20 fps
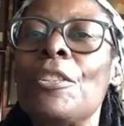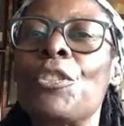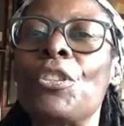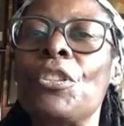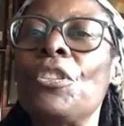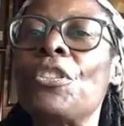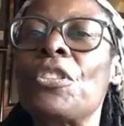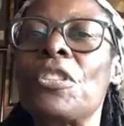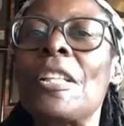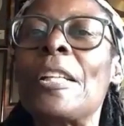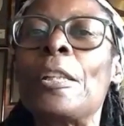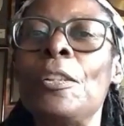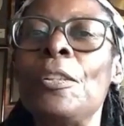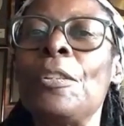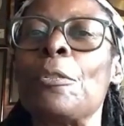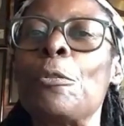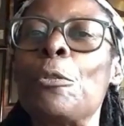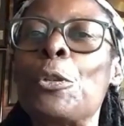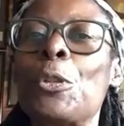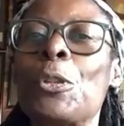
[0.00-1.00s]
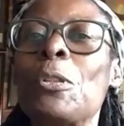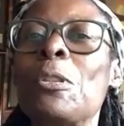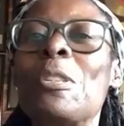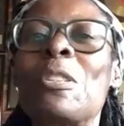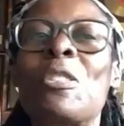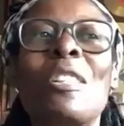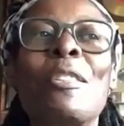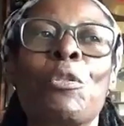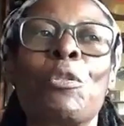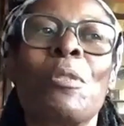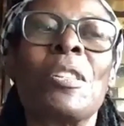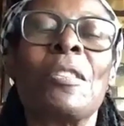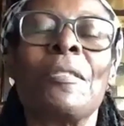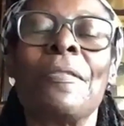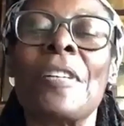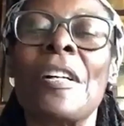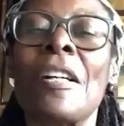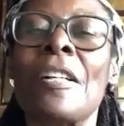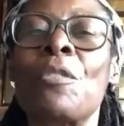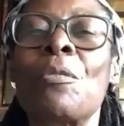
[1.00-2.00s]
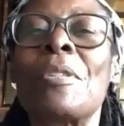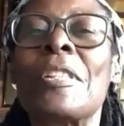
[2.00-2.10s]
She looks like you. She looks like 25,